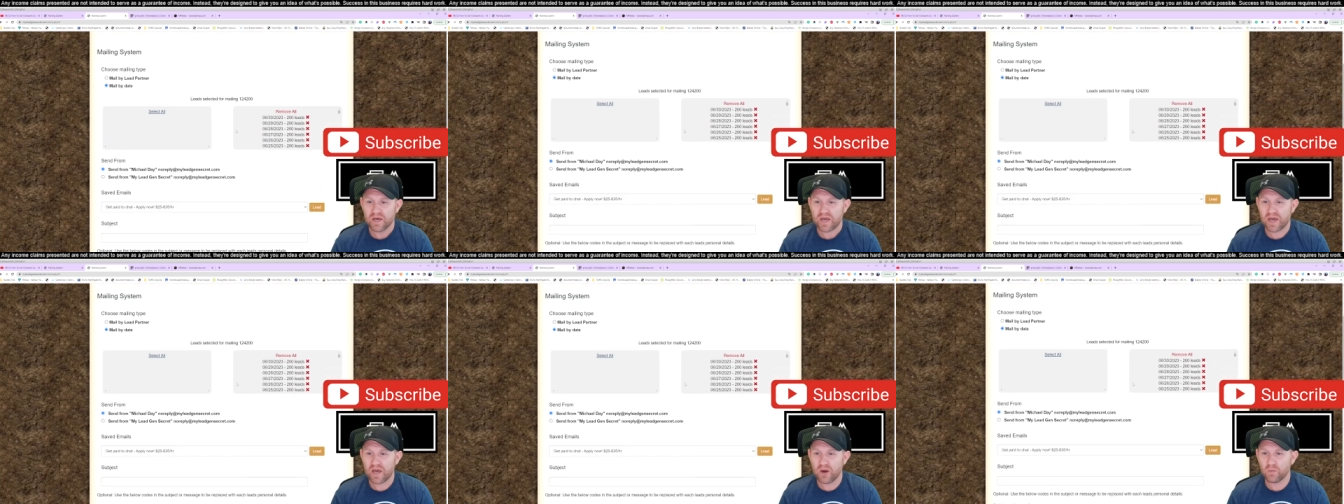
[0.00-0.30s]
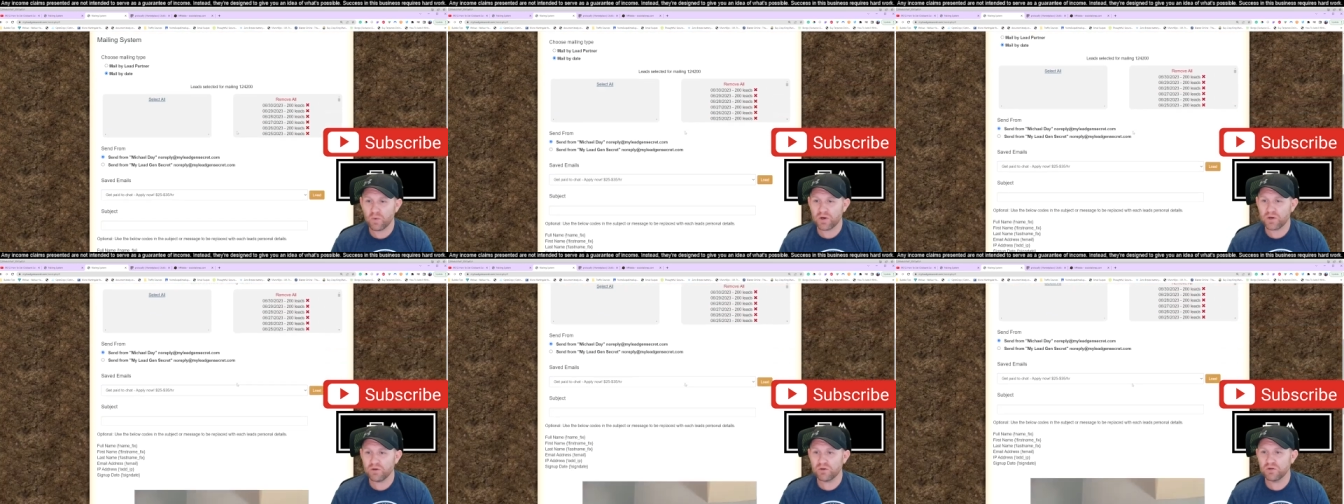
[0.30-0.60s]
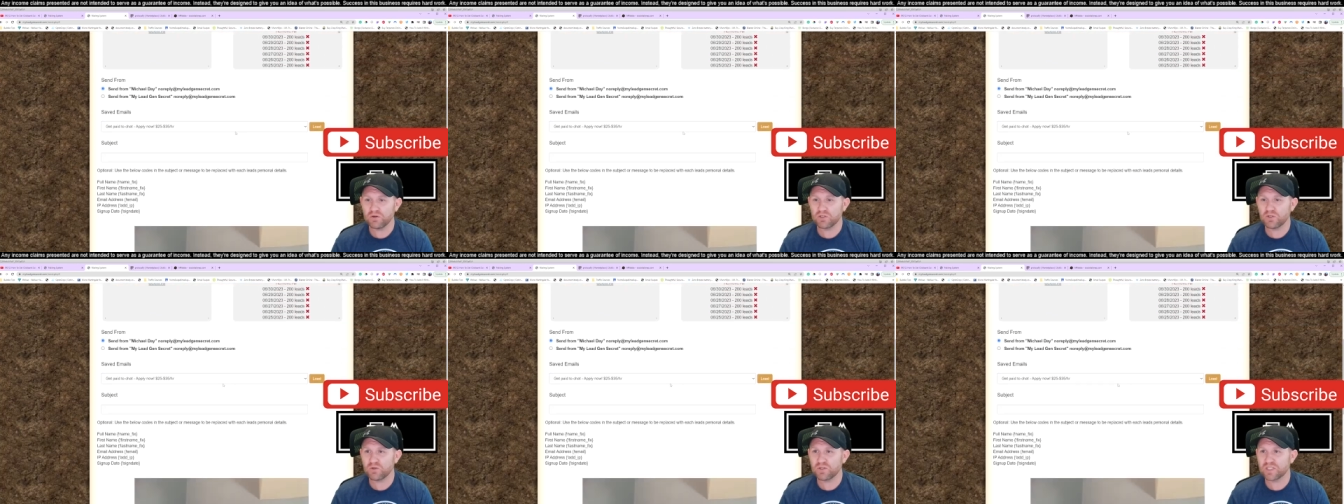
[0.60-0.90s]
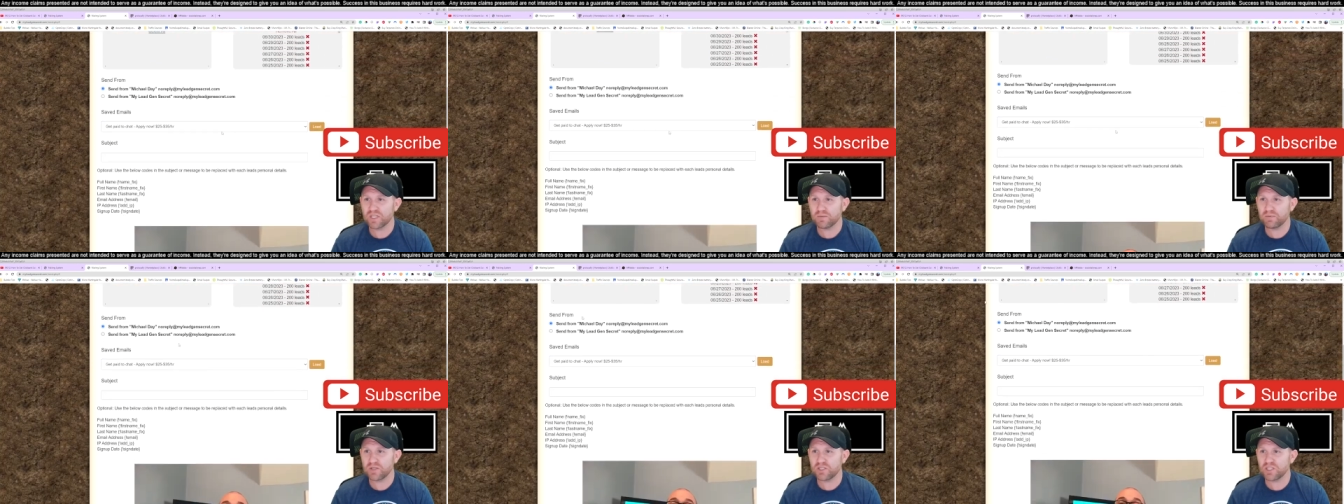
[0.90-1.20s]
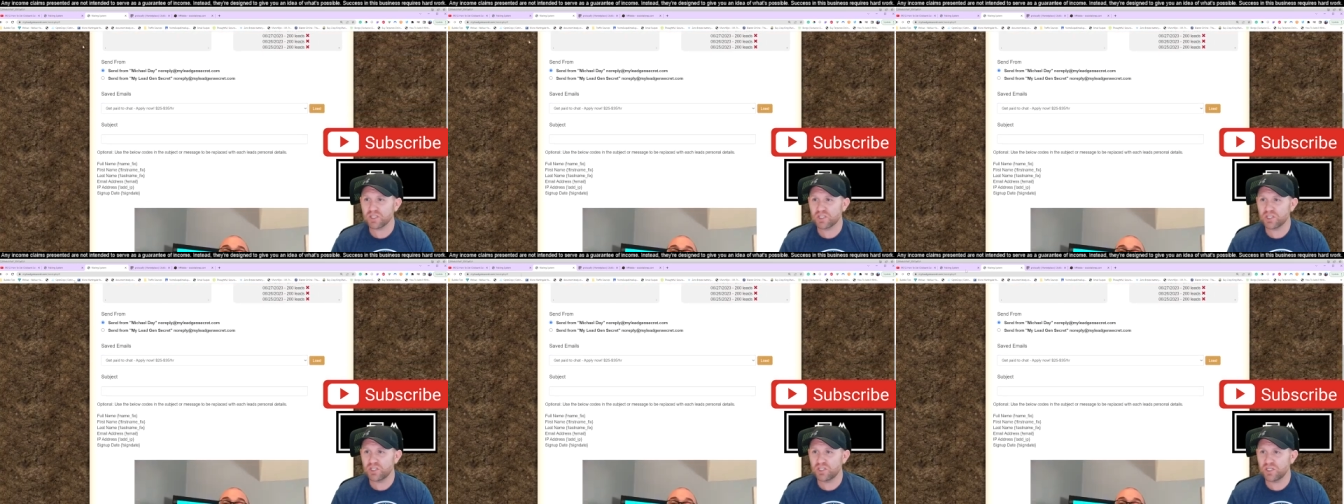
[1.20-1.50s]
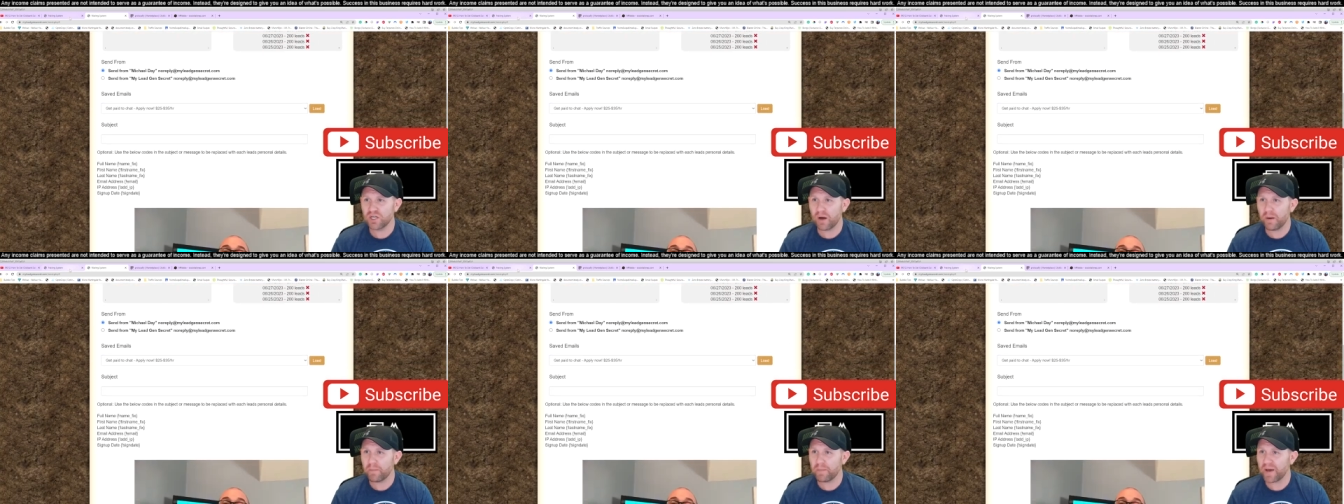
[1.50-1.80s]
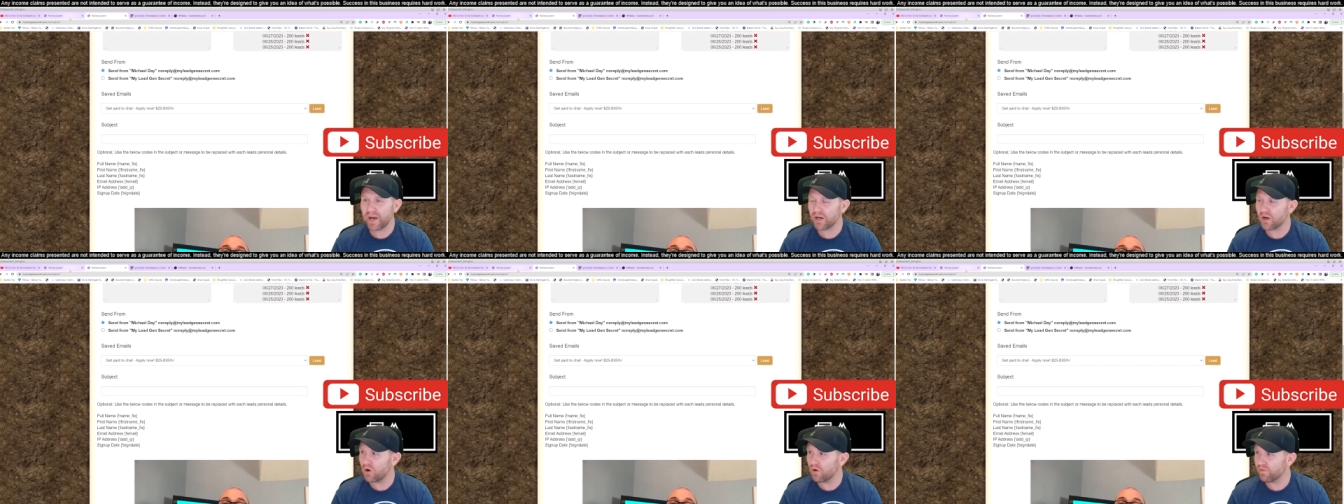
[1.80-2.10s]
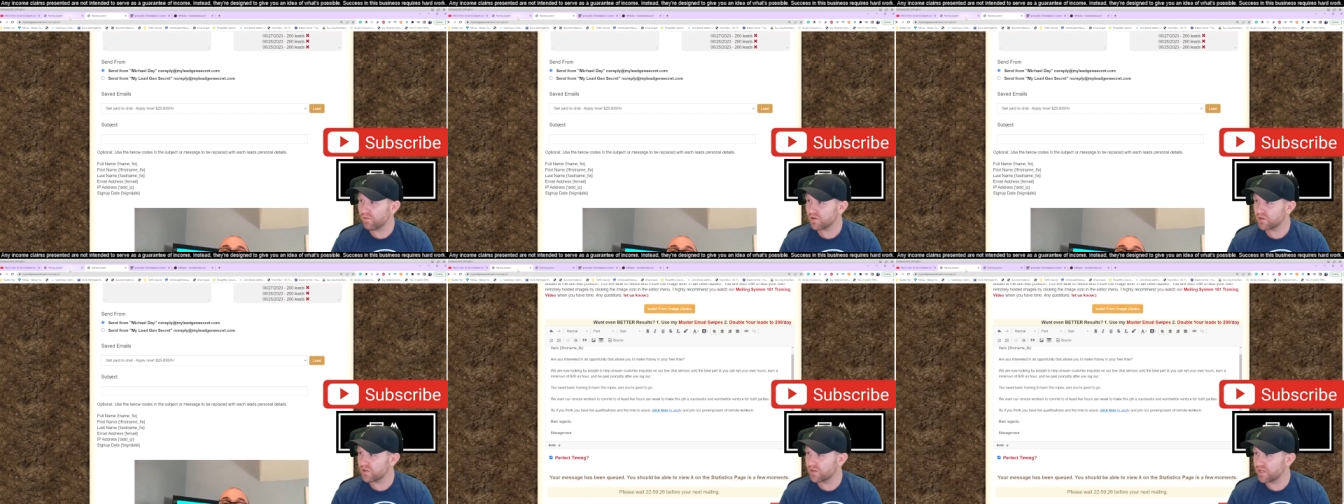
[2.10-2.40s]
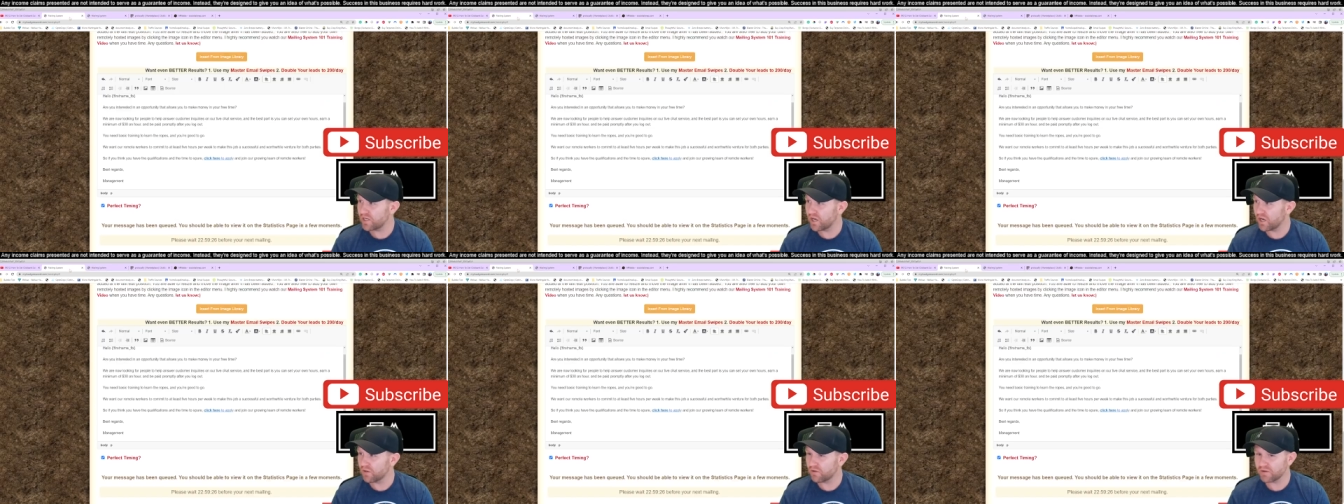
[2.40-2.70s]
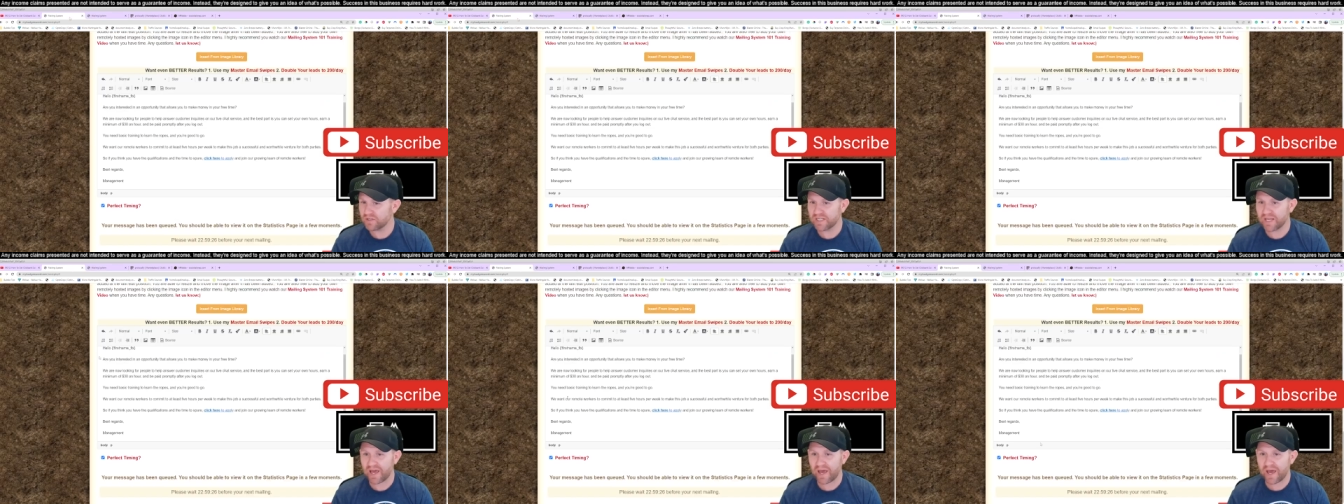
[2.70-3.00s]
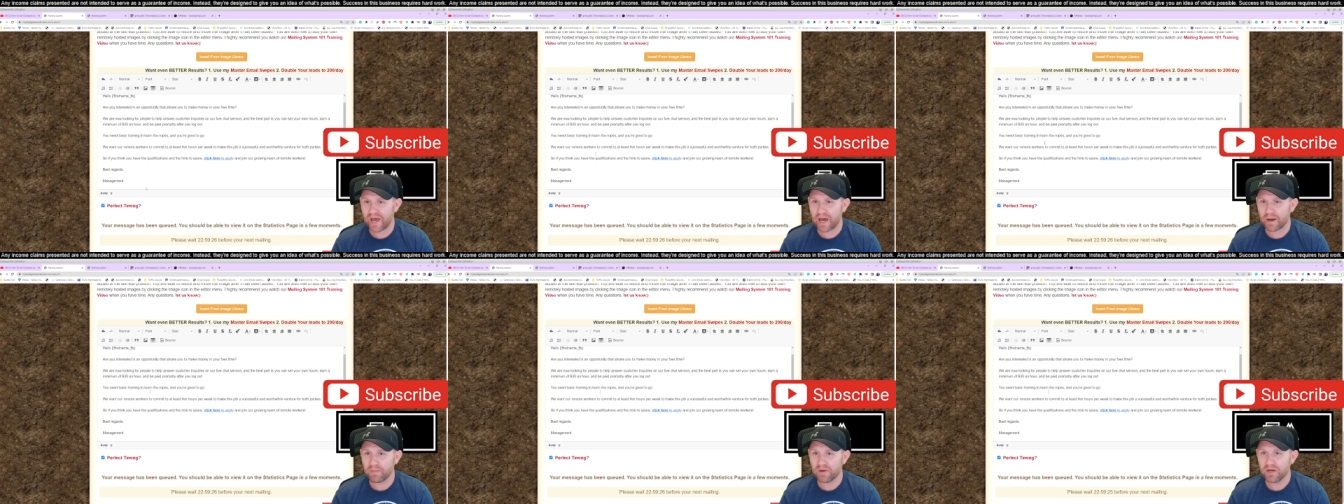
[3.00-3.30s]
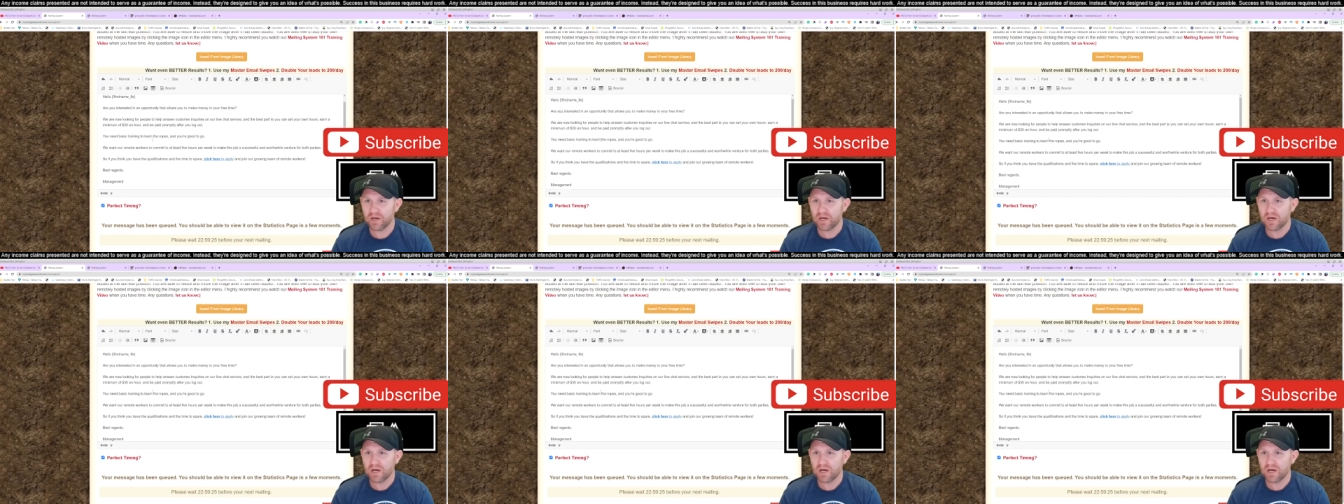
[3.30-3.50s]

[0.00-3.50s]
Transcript: and what you do is you simply just jump back over to the other tab,